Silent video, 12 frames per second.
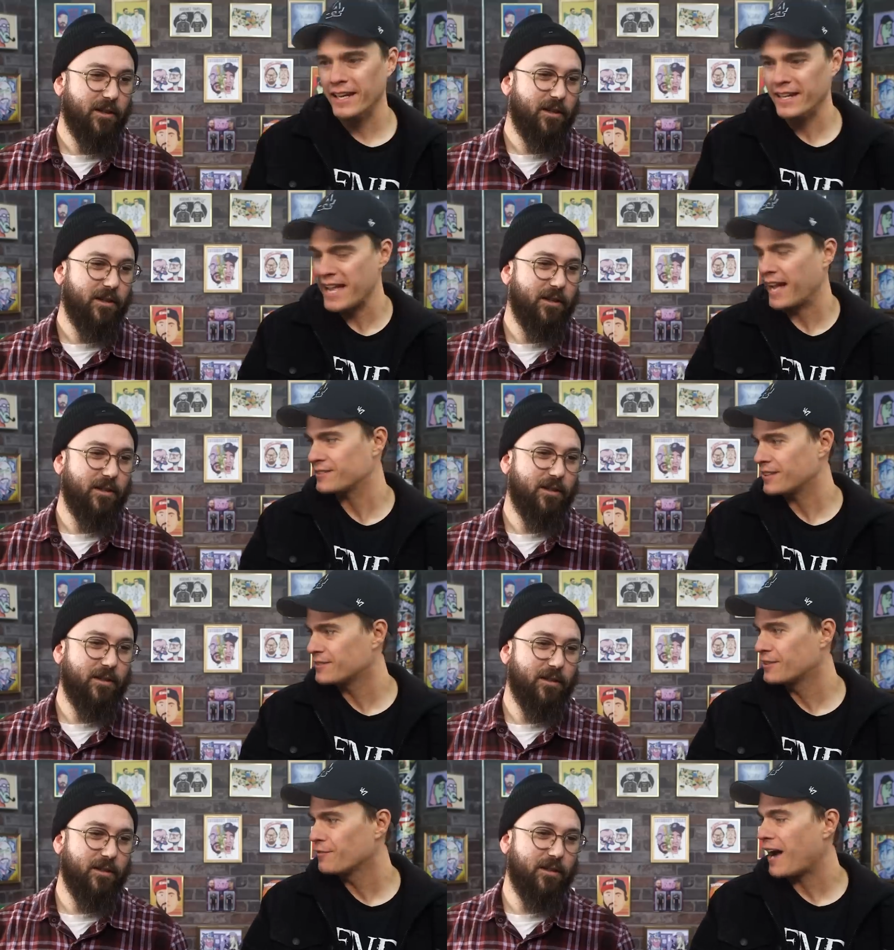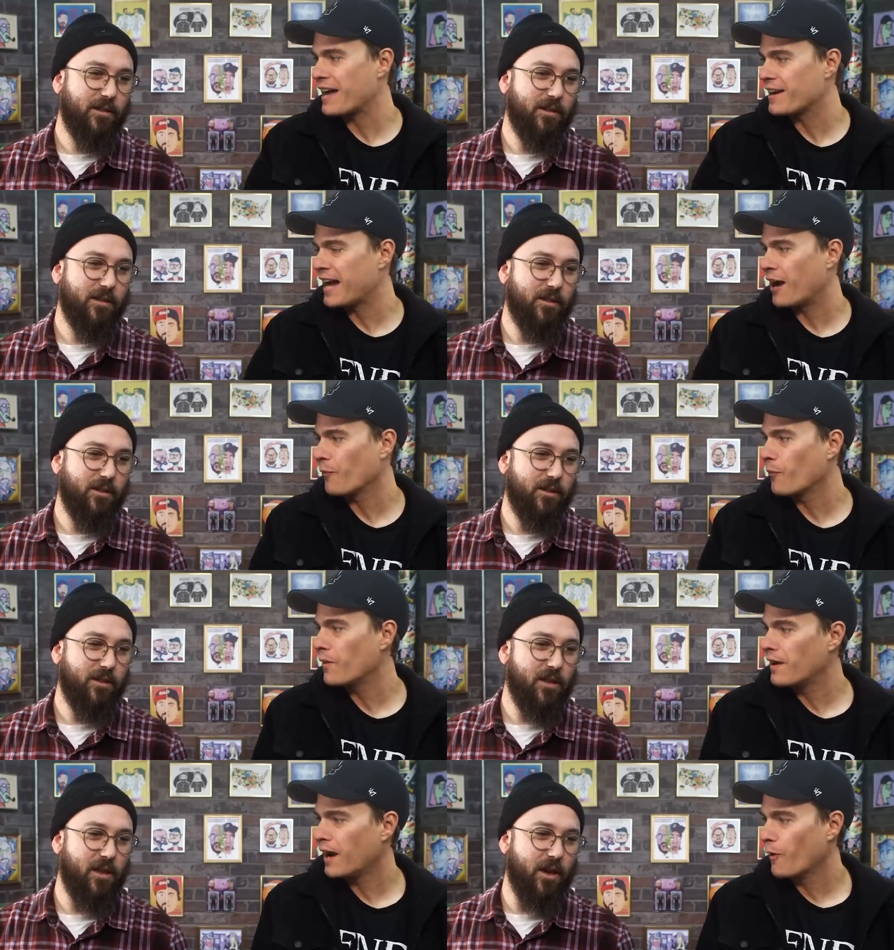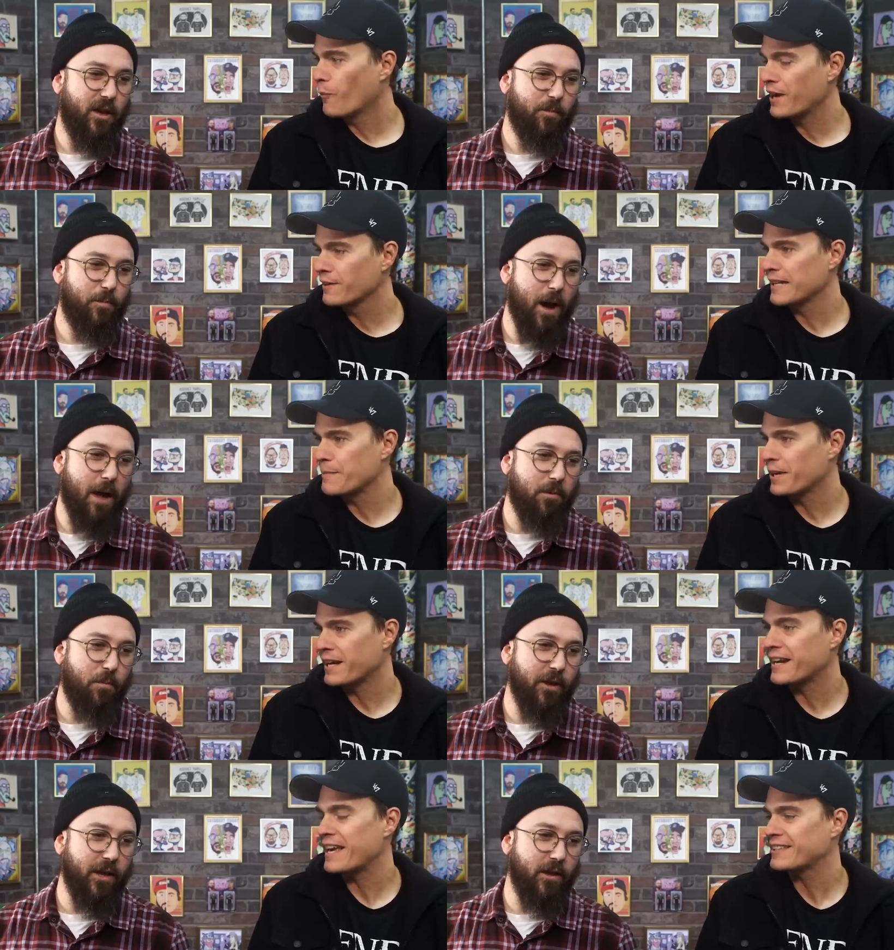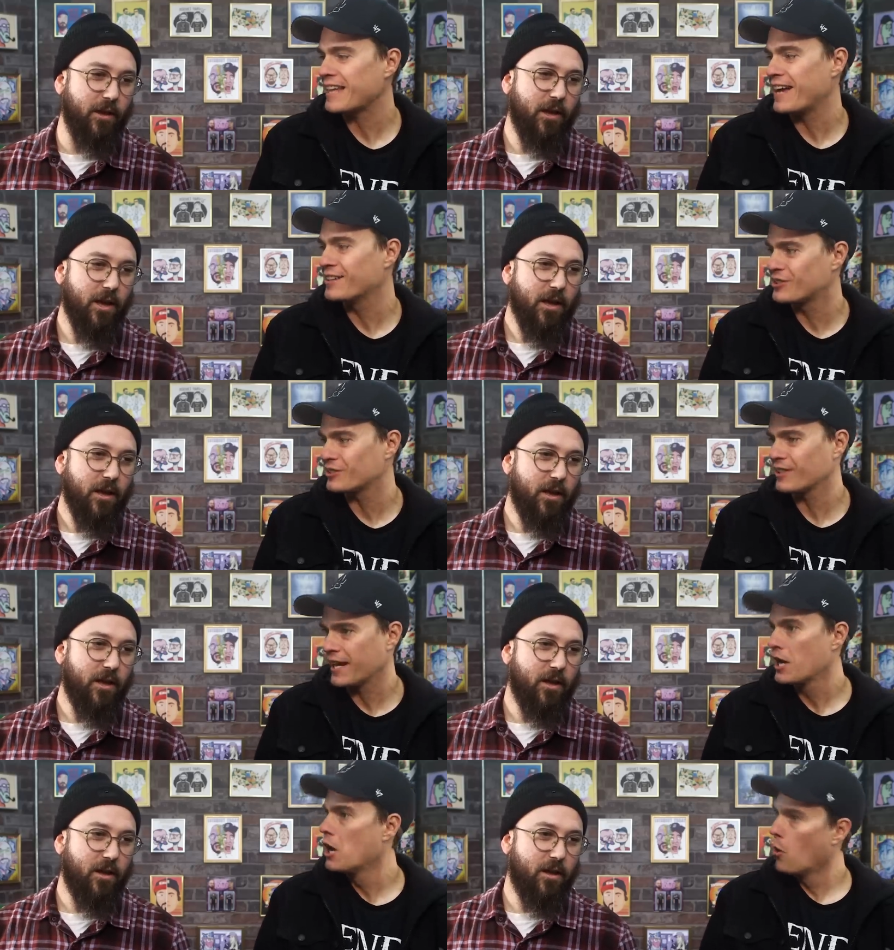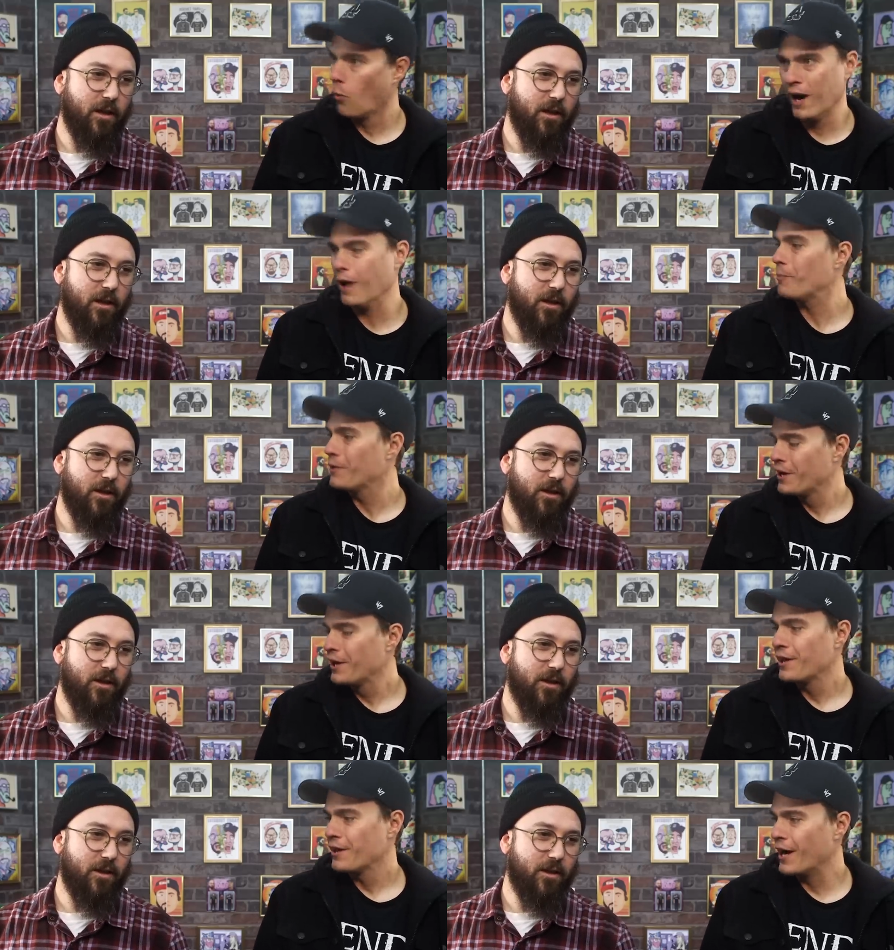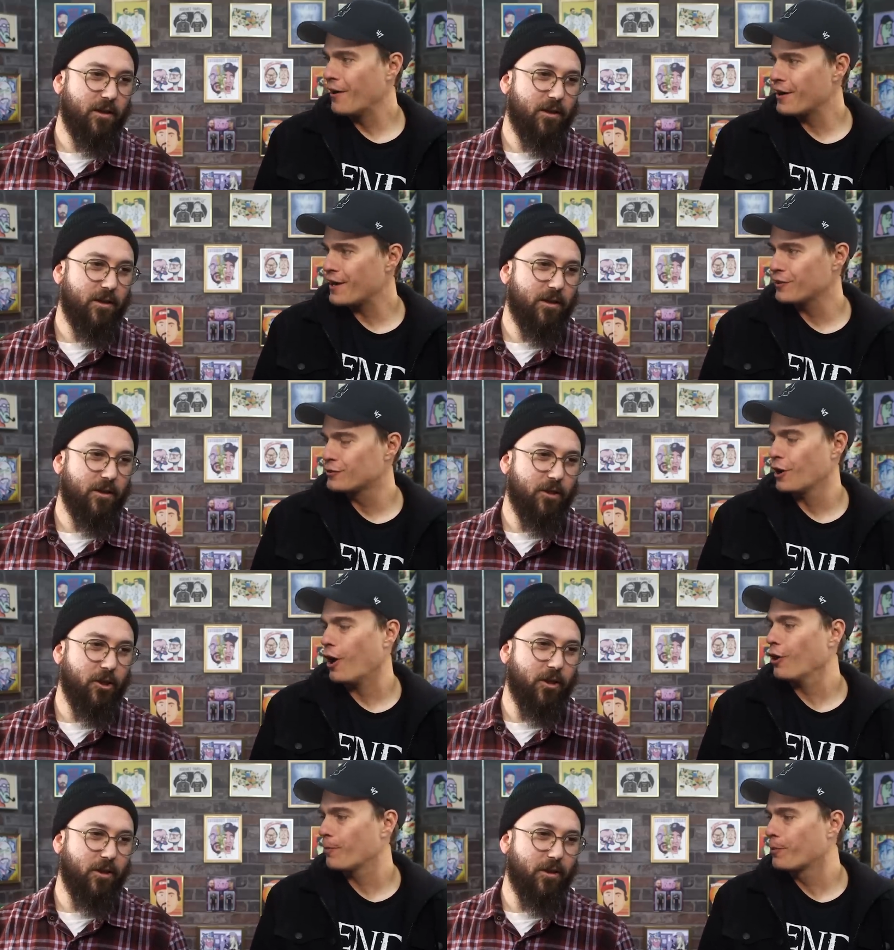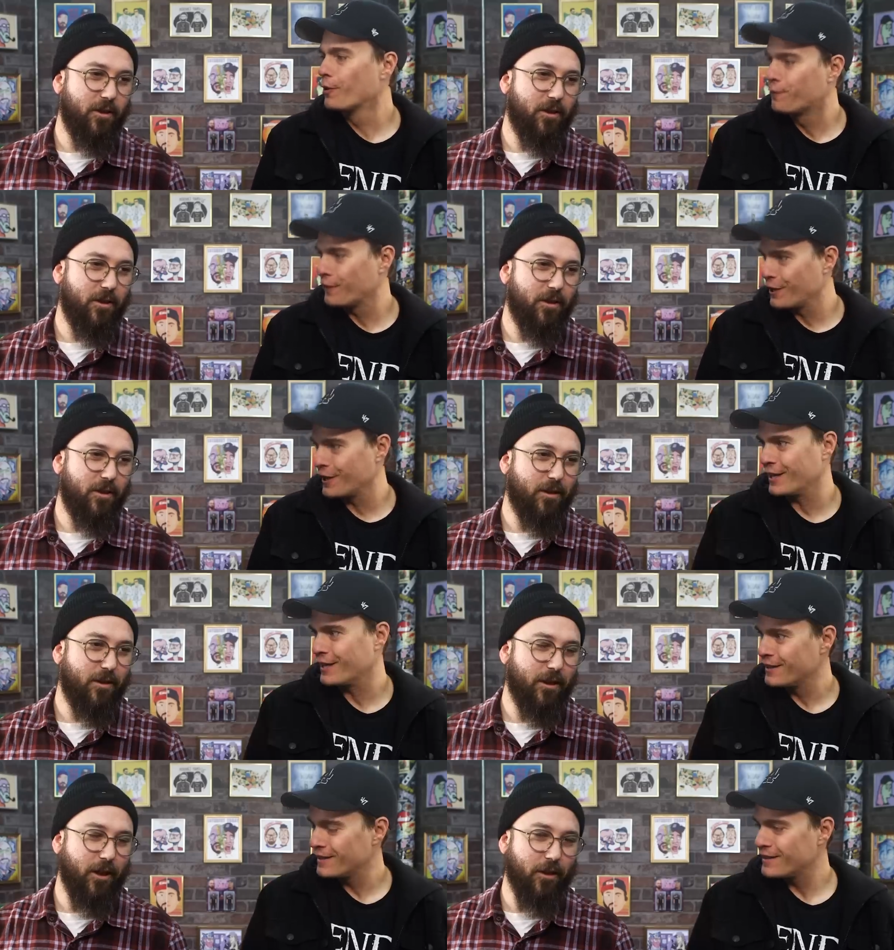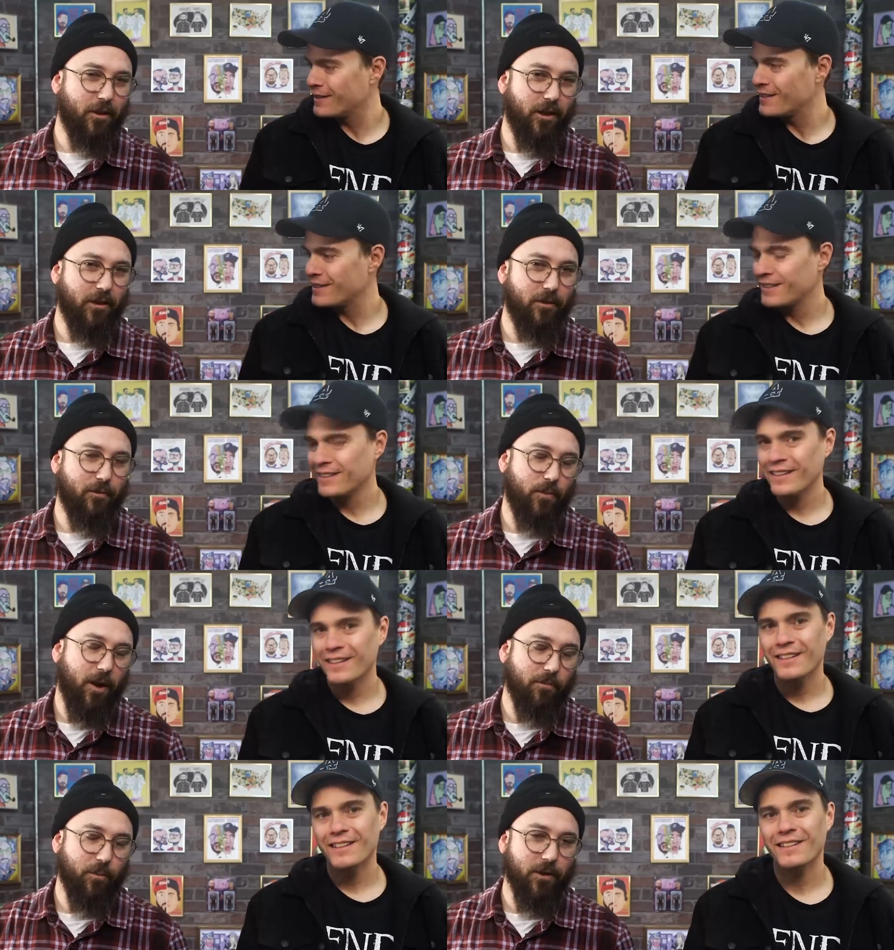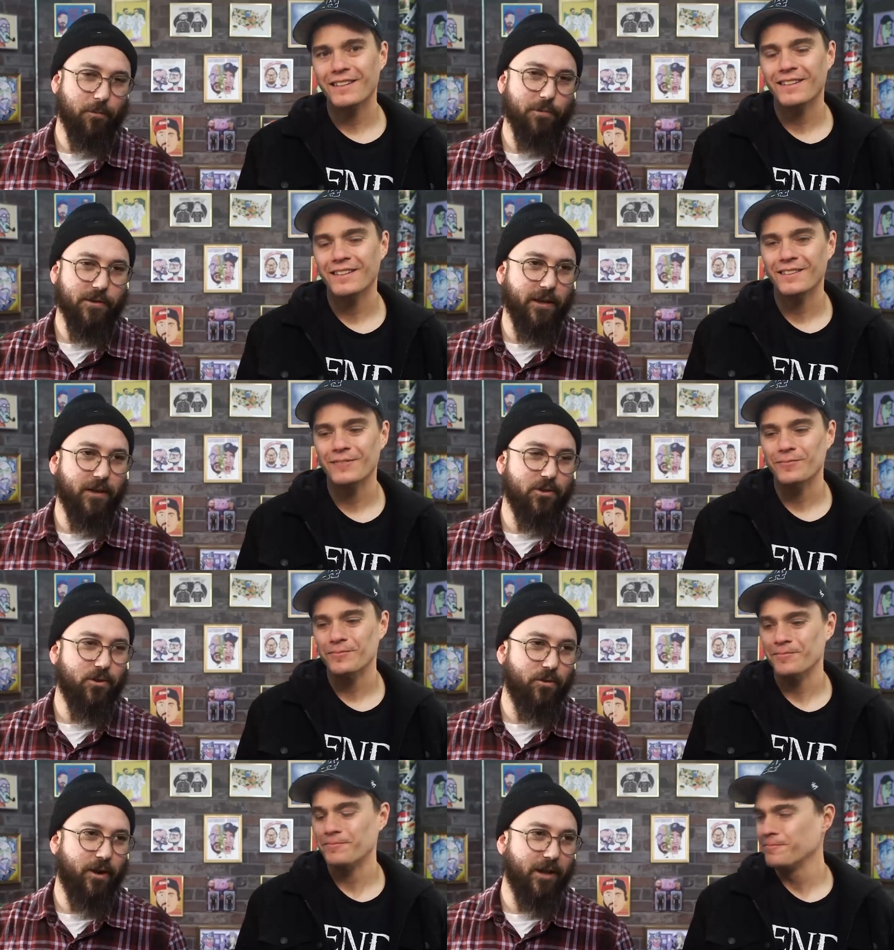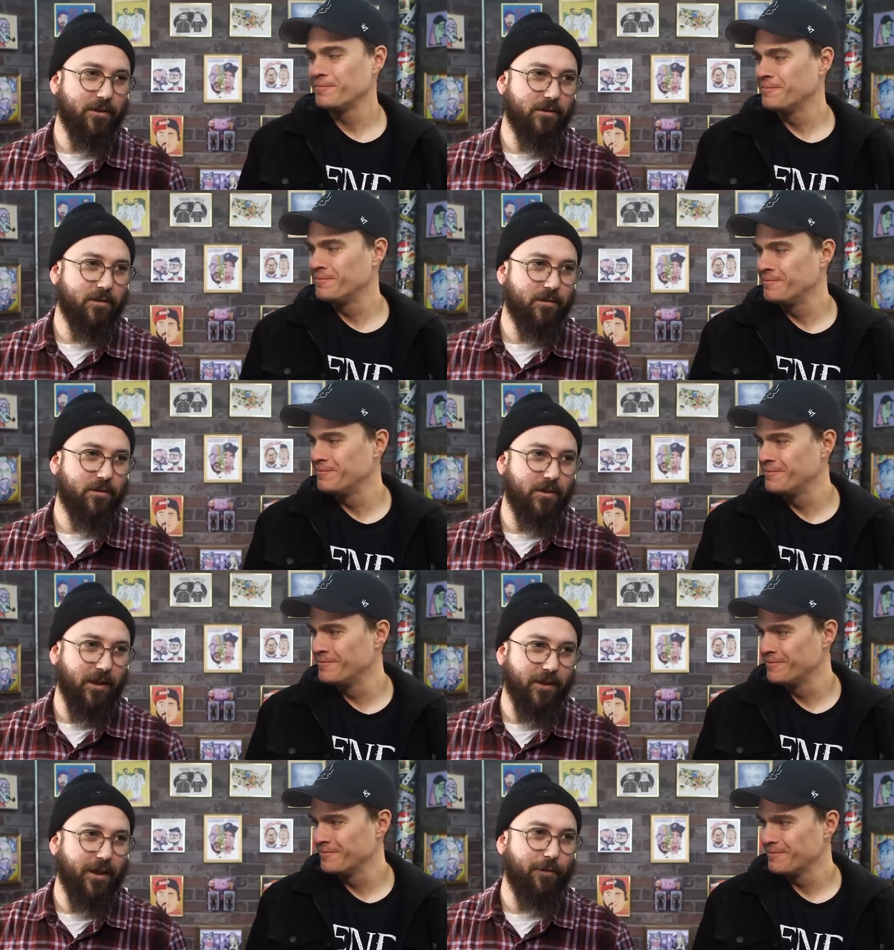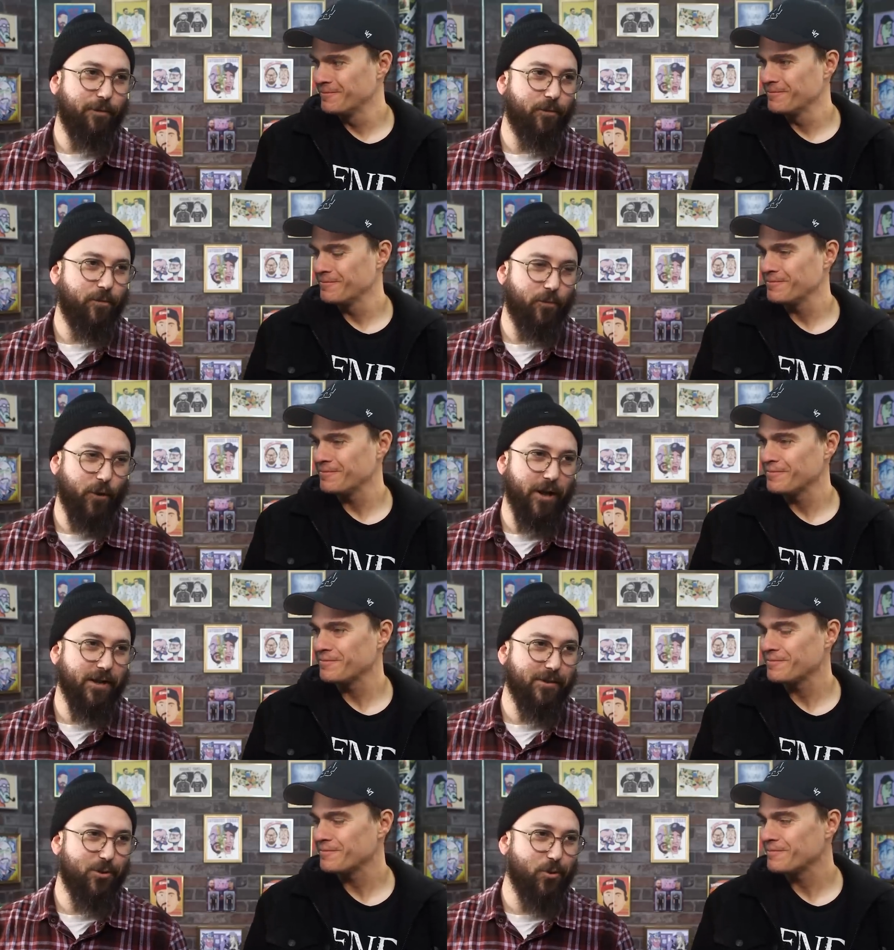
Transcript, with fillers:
Speaker 1: uh, yes, it's divided out uh, yeah, uh, weirdly, probably, but in his head it's just like,
Speaker 2: well, there it is, the, all the proof you need. Yeah, and probably the percentage who has seen that phrase